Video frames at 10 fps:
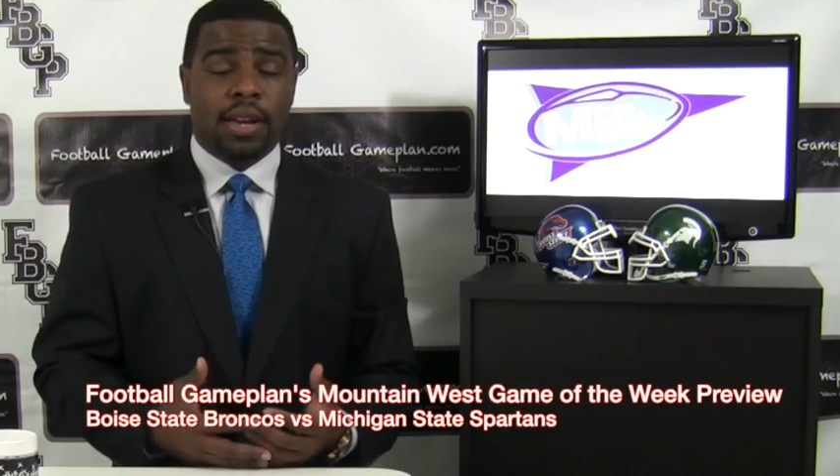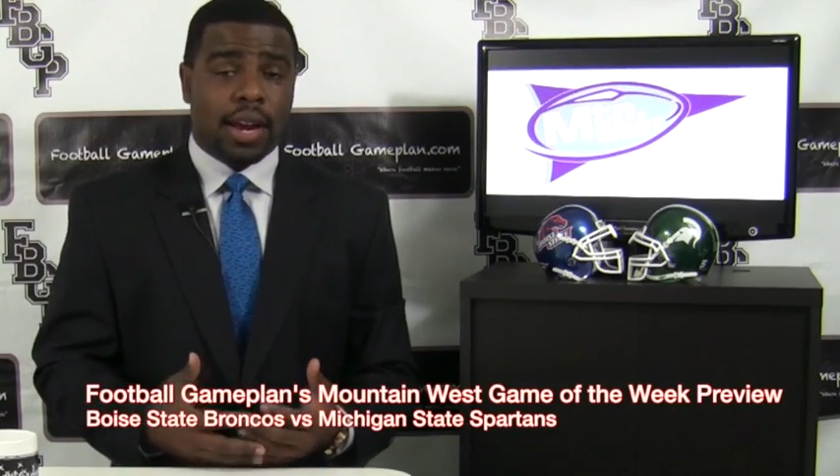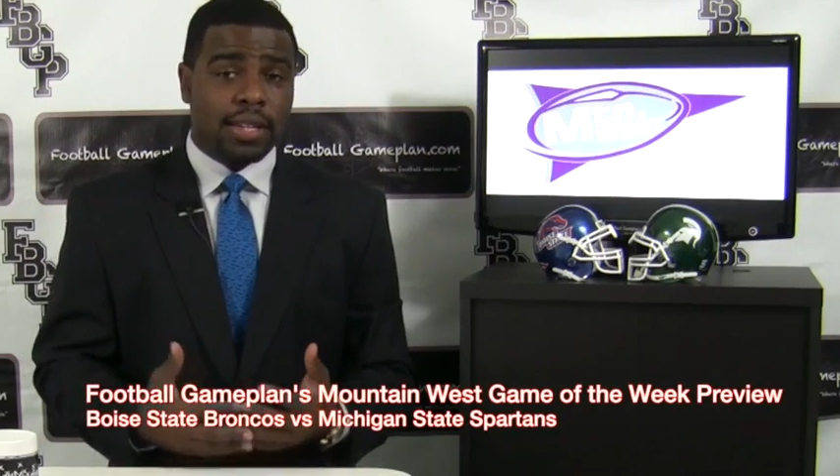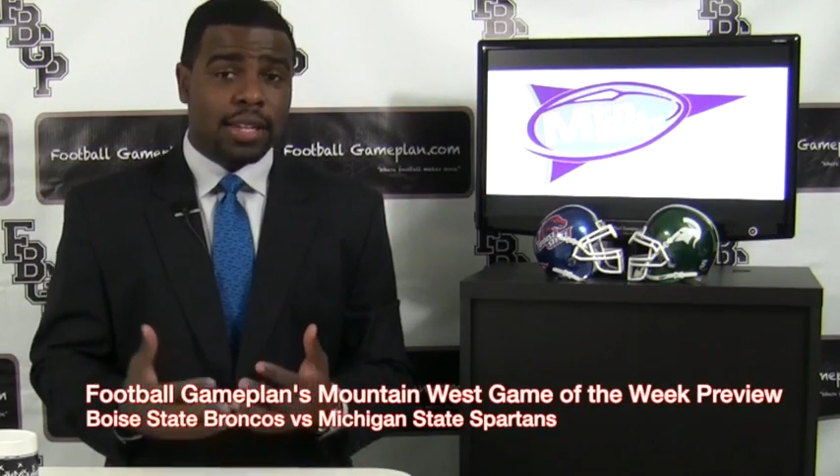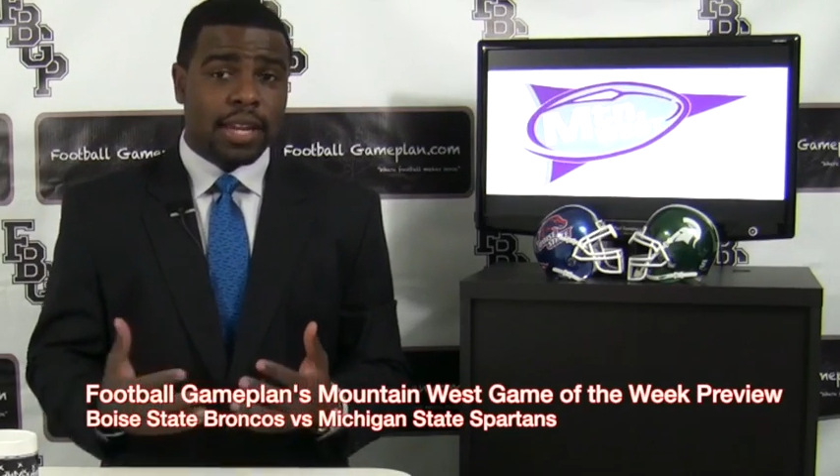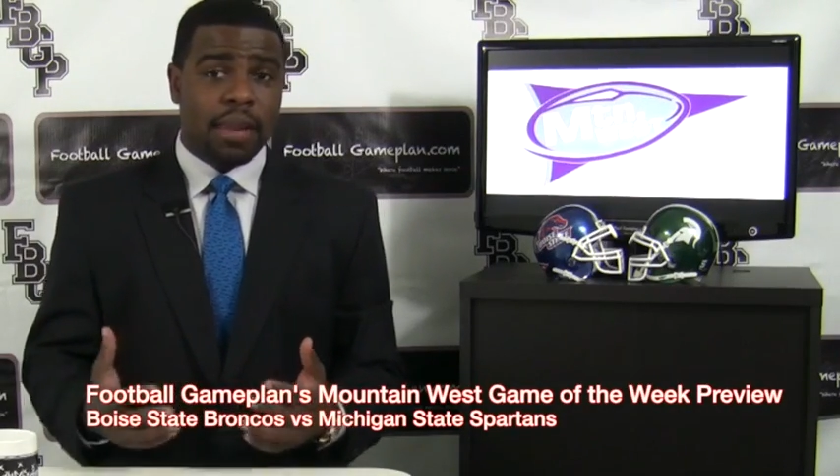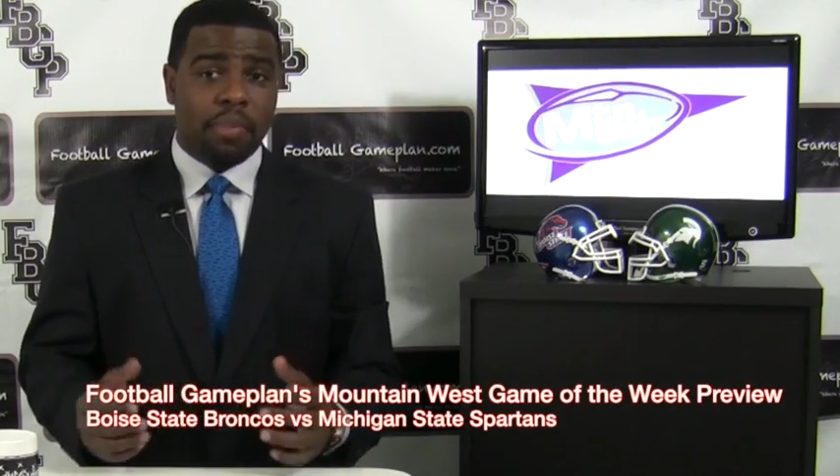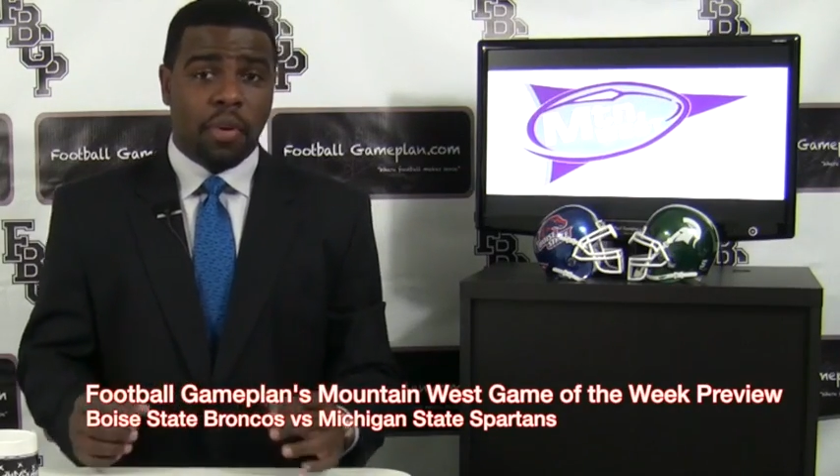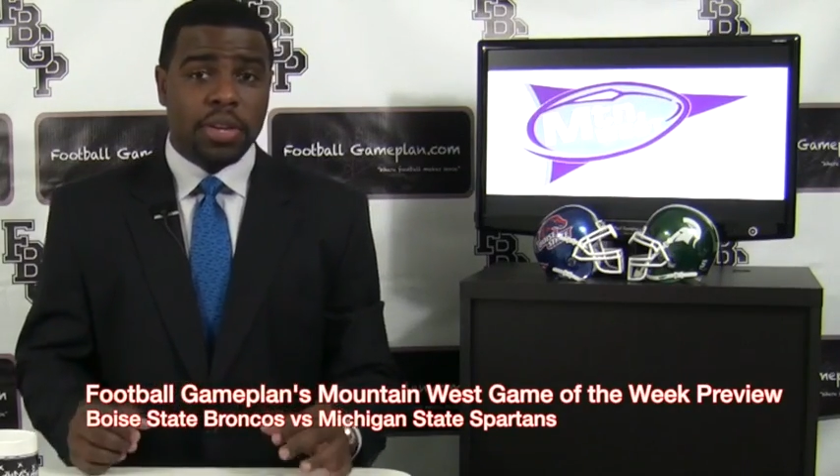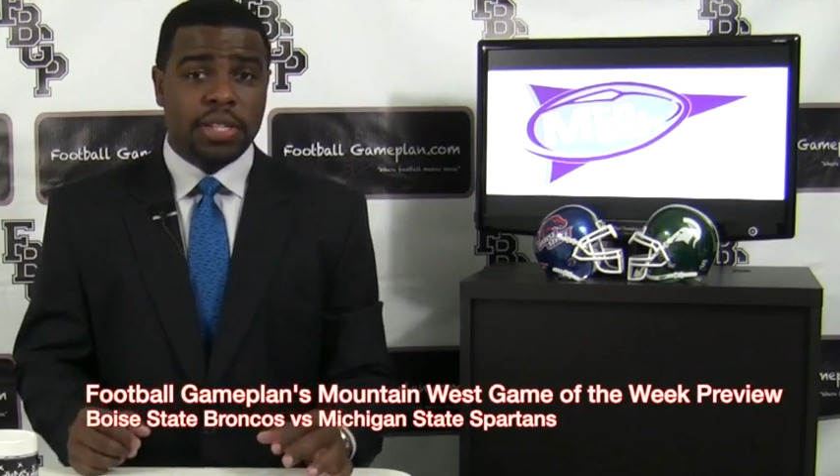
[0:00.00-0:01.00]
Now let's look
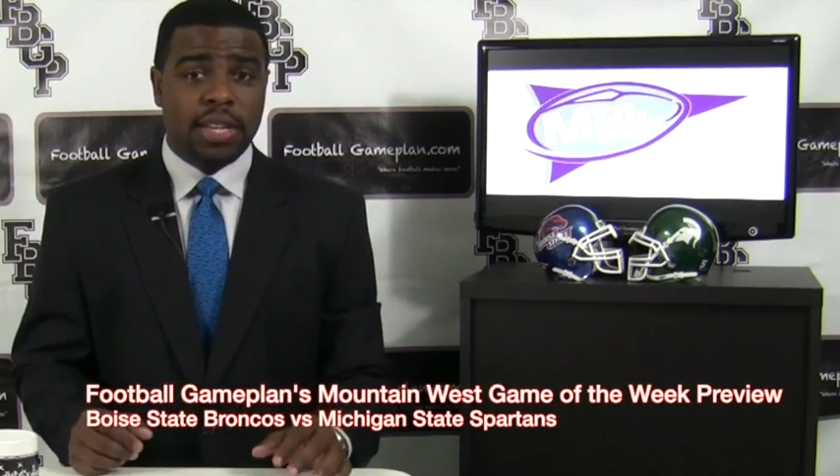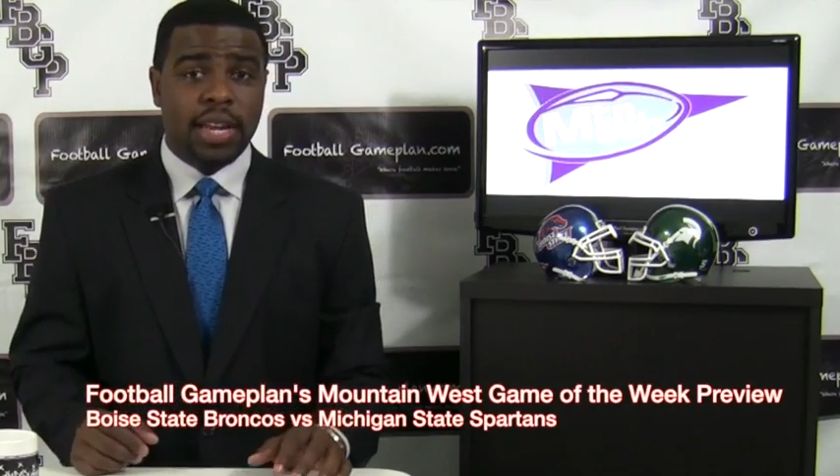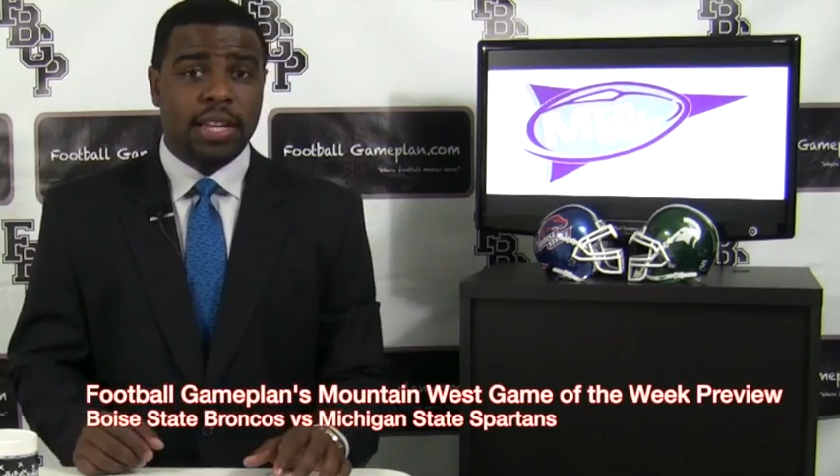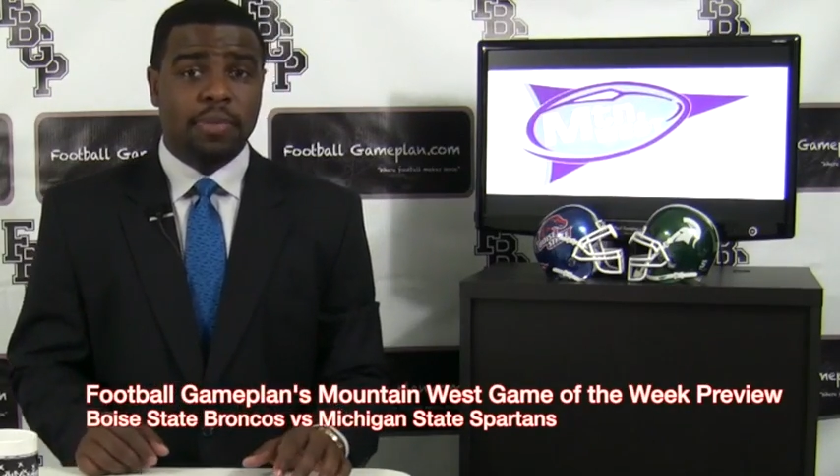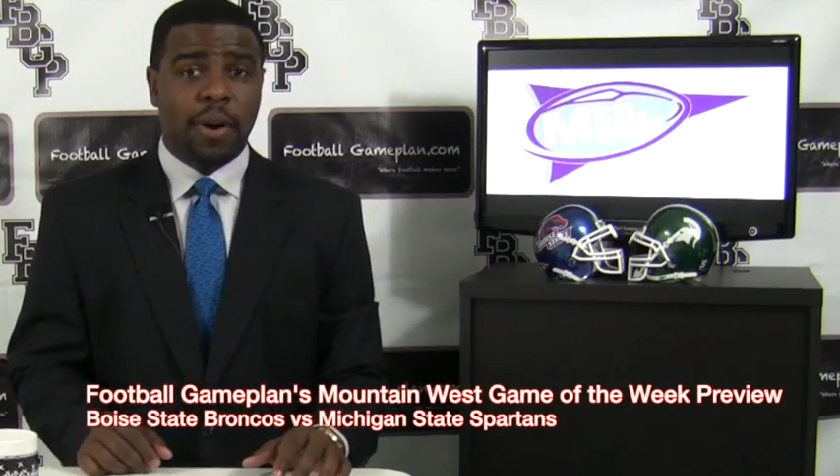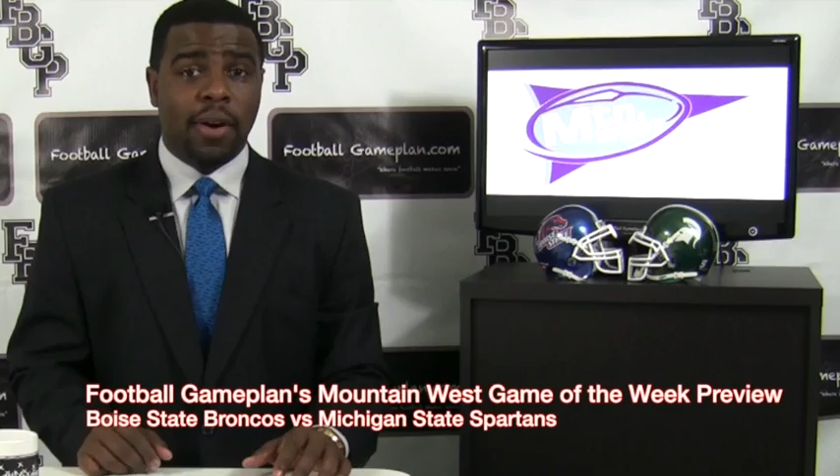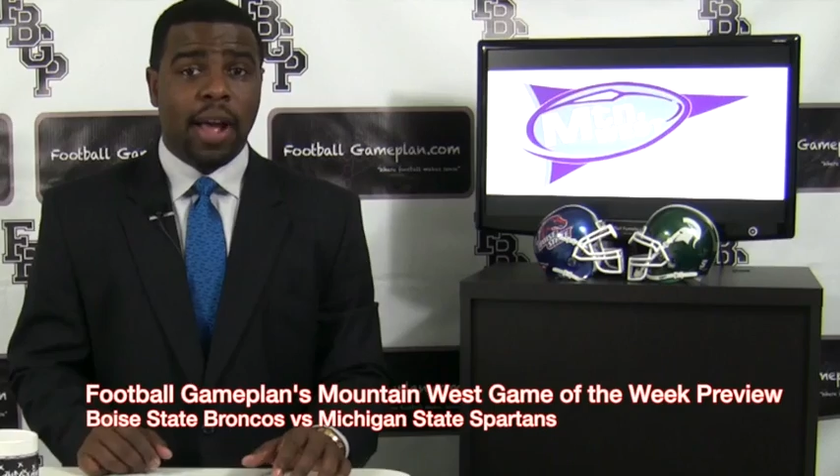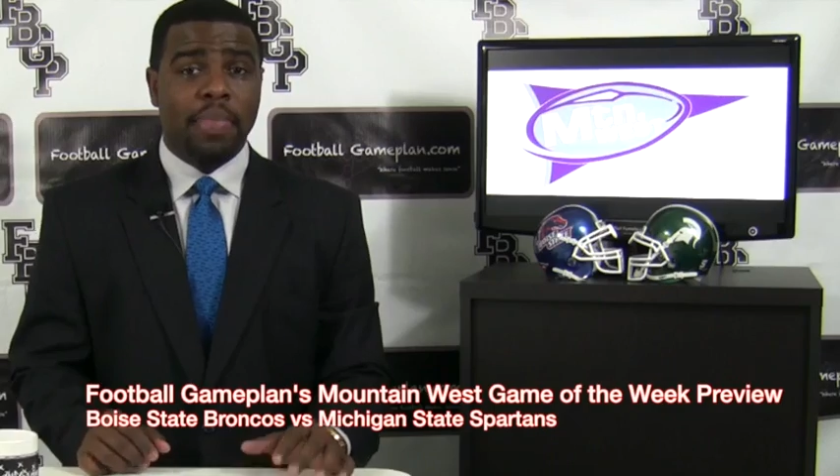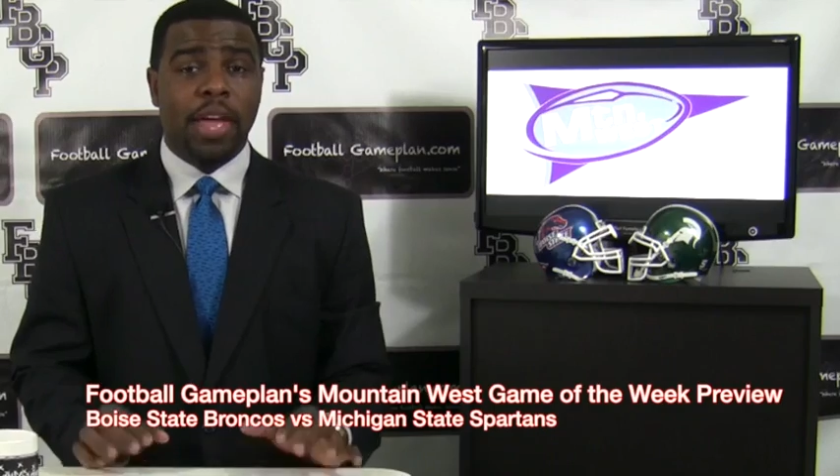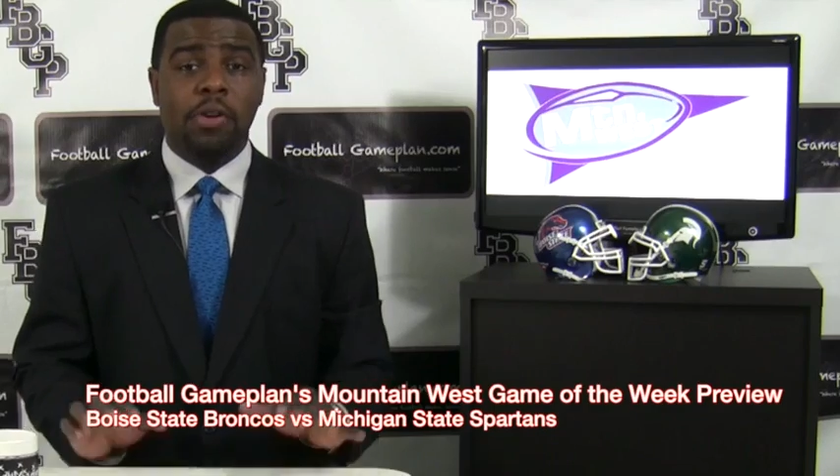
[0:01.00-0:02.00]
at Boise State in this ball game.